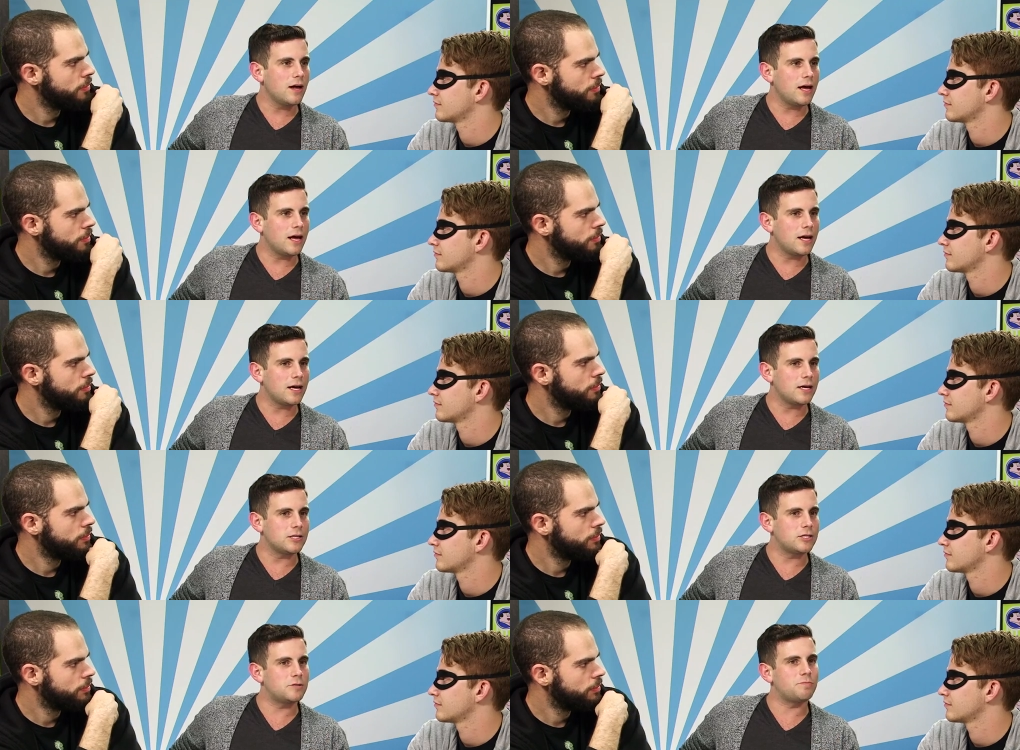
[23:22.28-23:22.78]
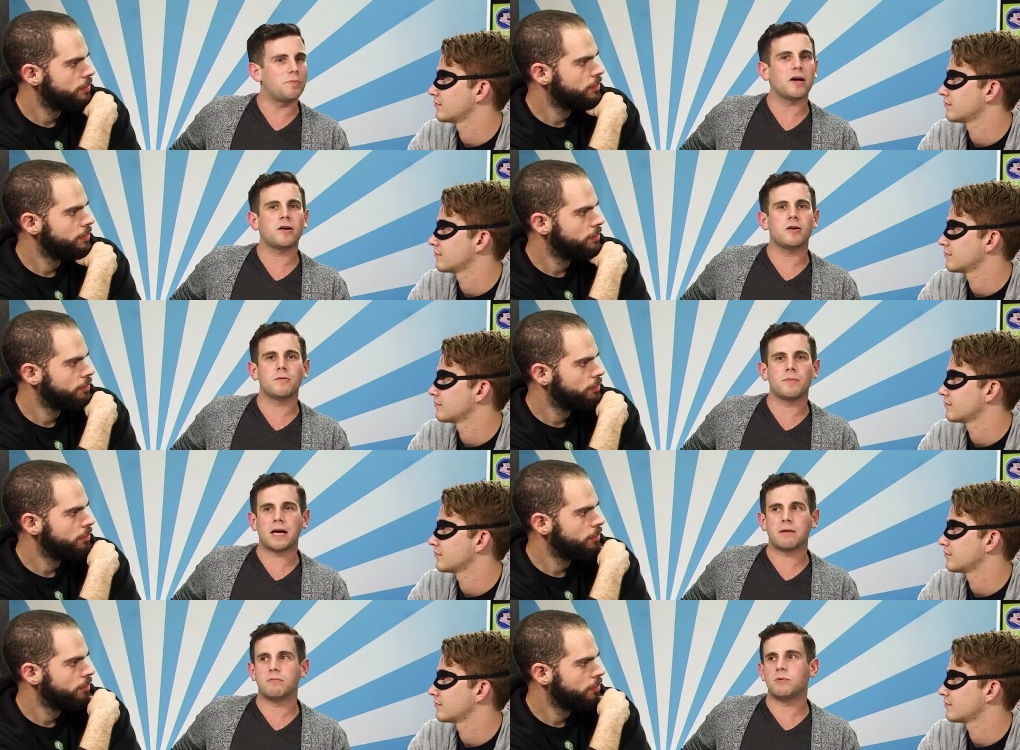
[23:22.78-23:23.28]
Speaker 1: a
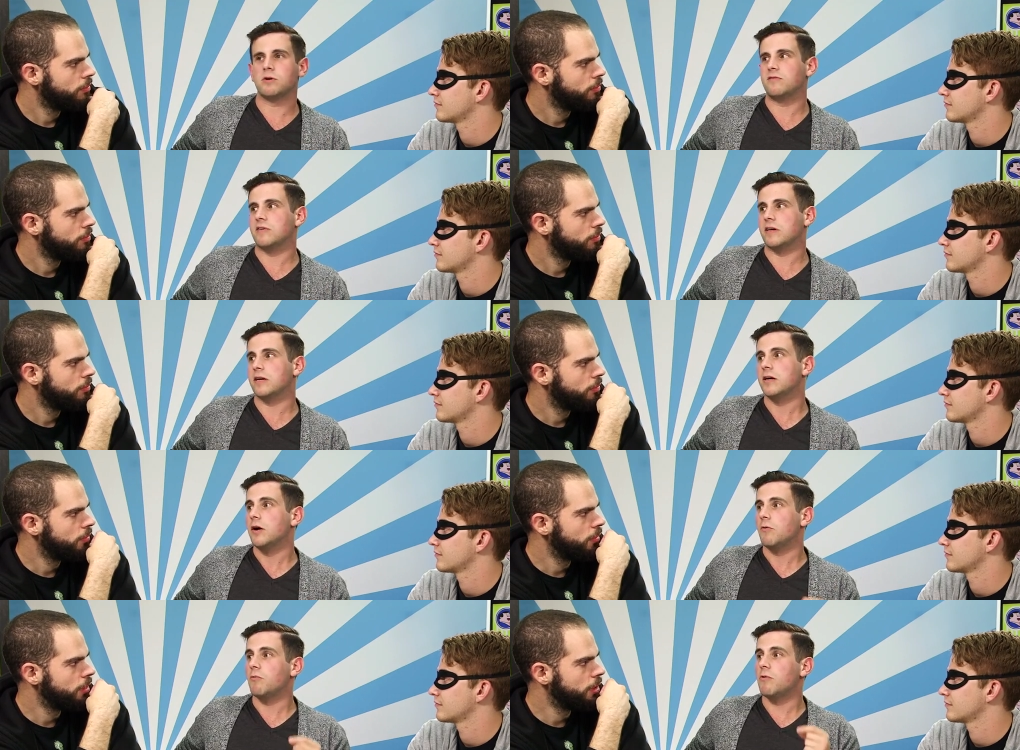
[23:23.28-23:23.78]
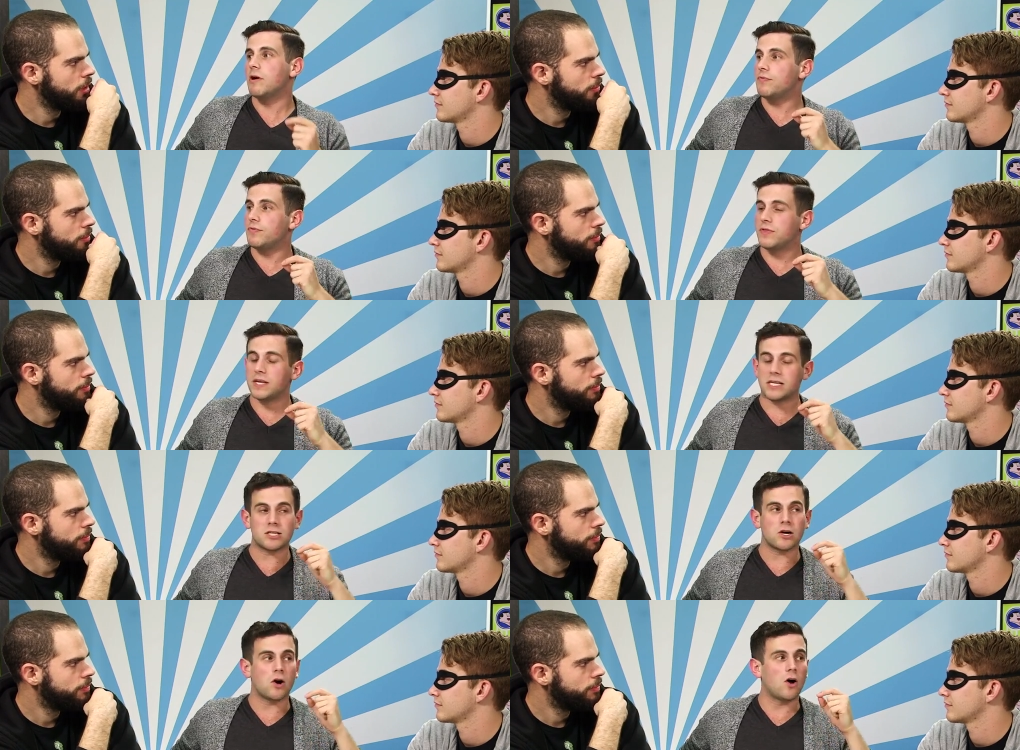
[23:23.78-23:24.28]
Spider-Man movie. Mm.
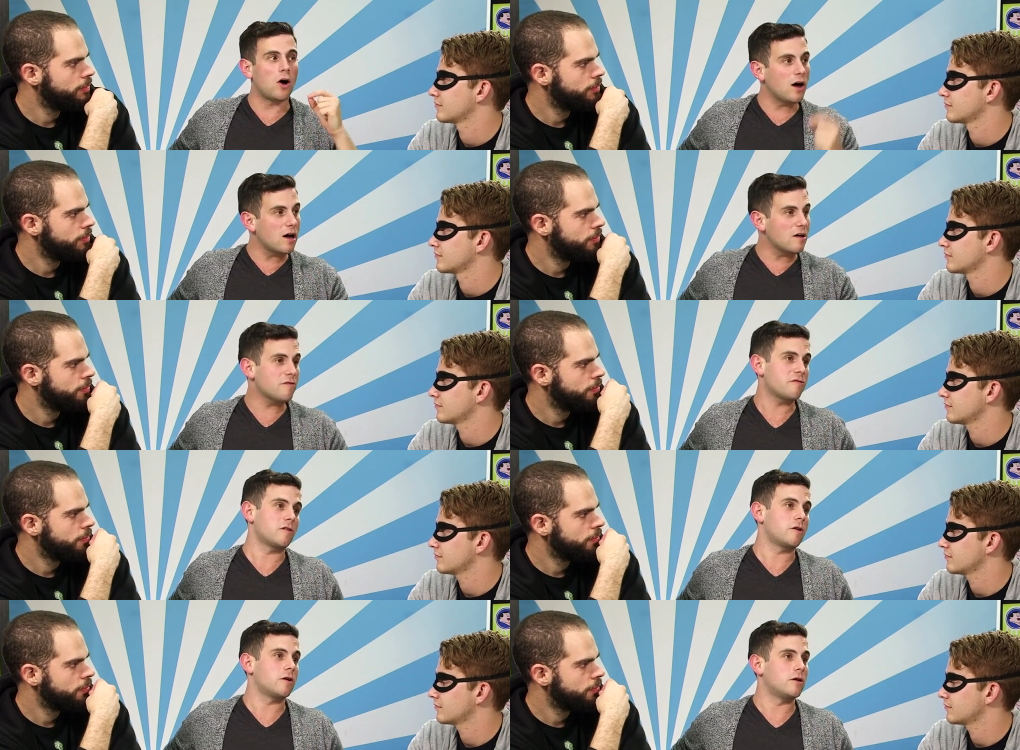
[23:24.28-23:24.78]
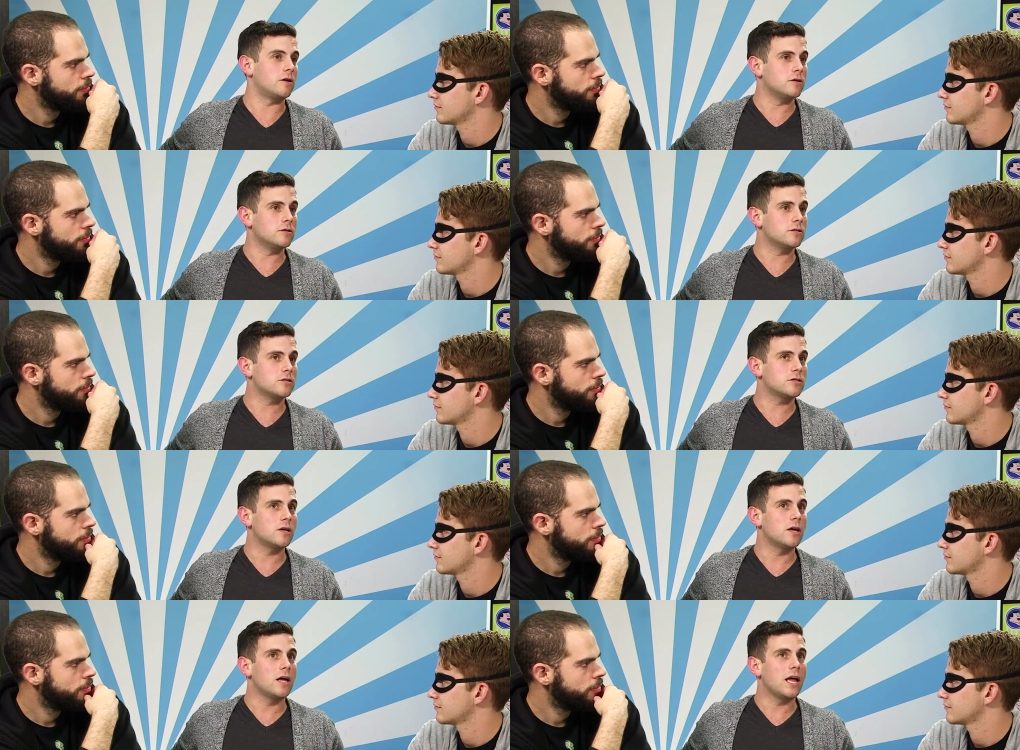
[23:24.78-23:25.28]
What this
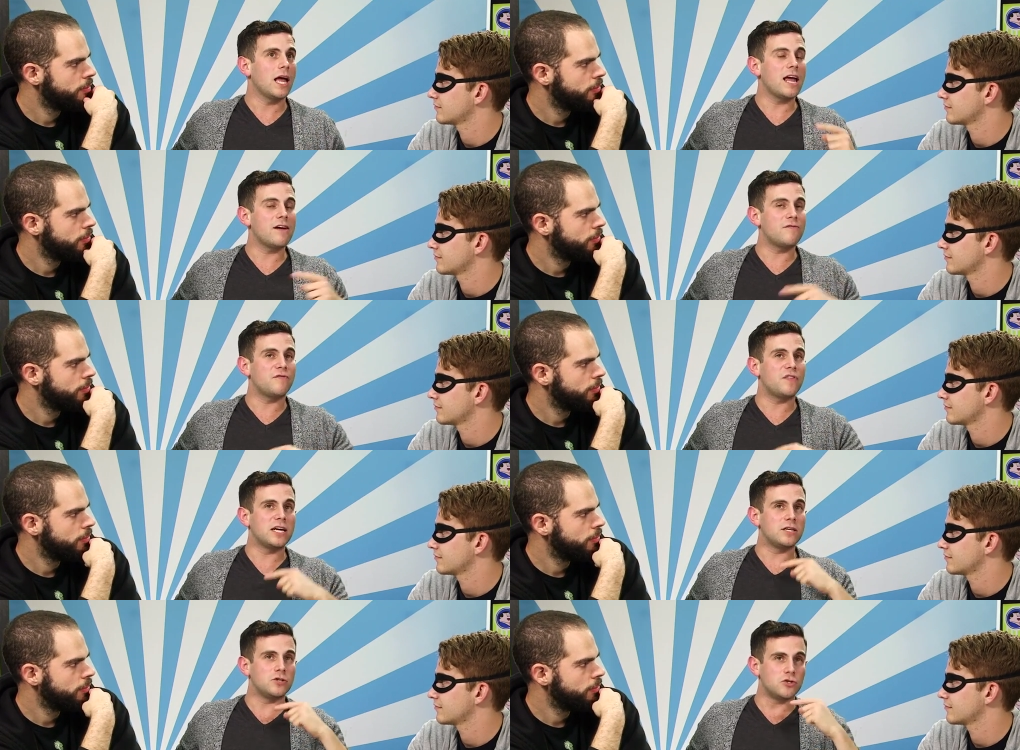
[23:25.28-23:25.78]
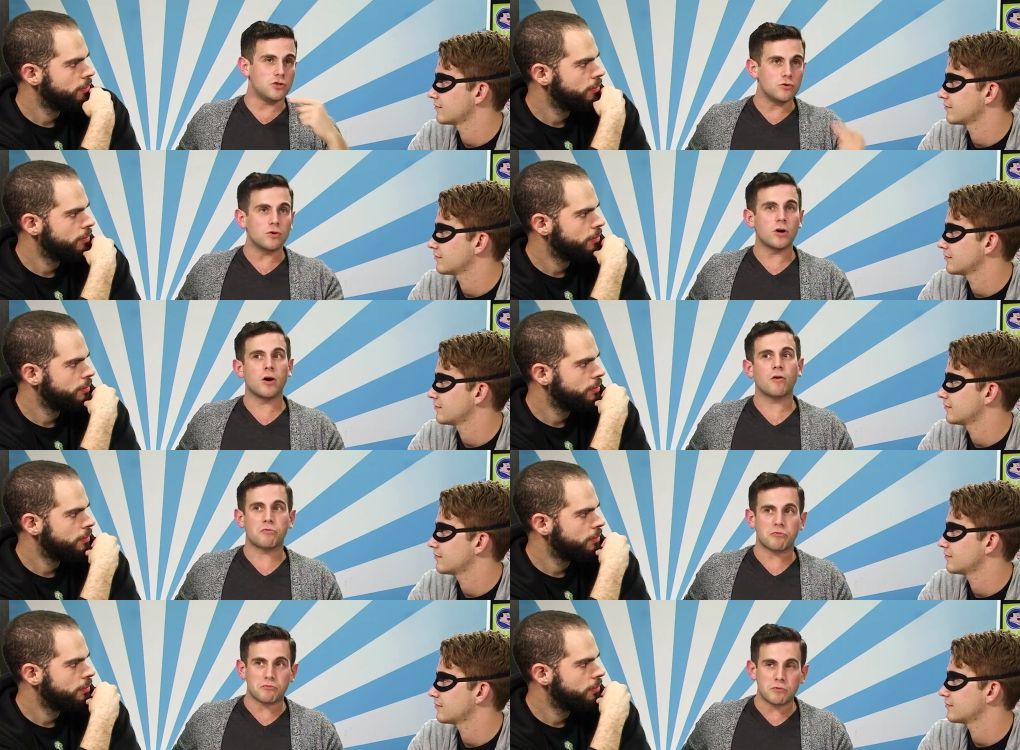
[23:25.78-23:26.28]
offers, if they do
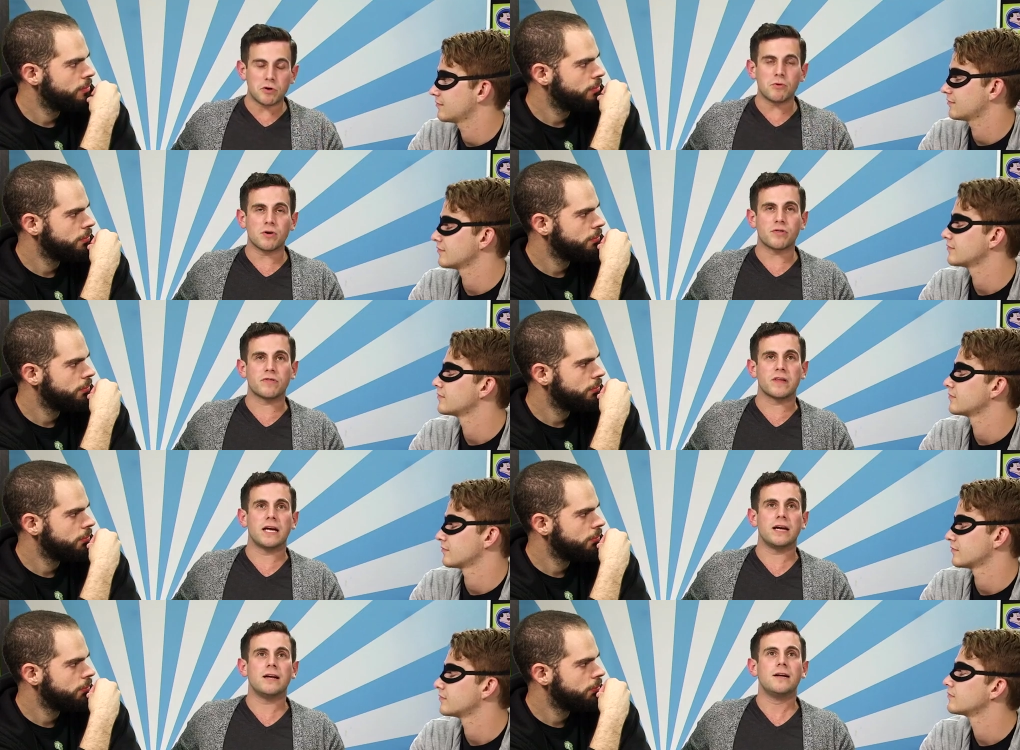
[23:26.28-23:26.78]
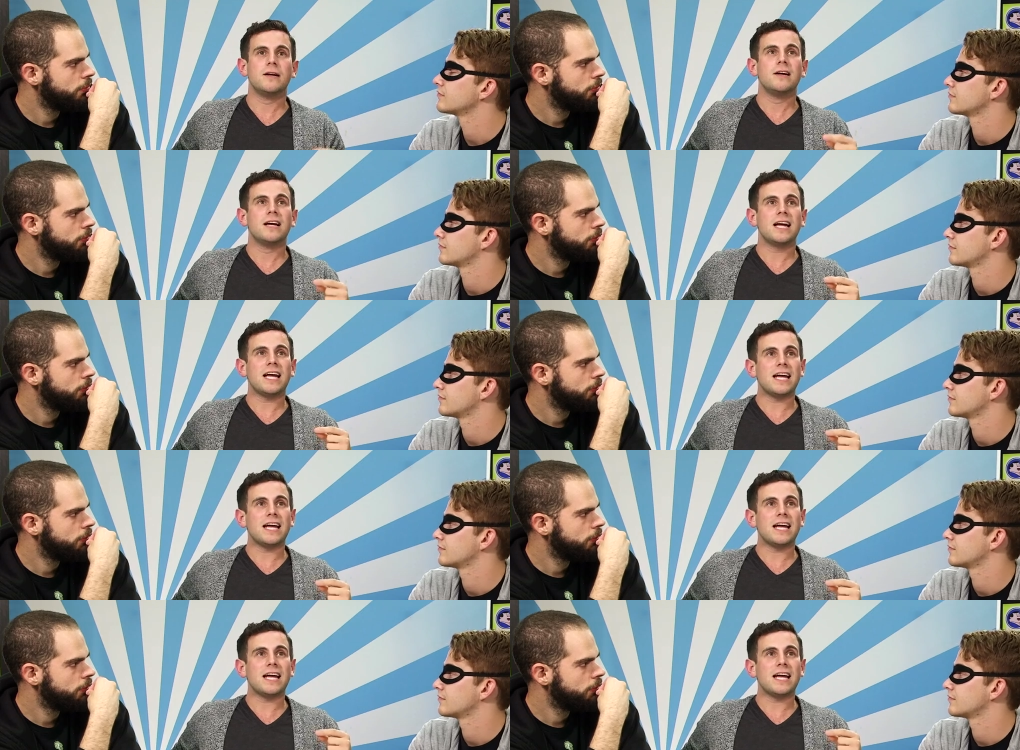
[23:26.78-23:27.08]
go through with it,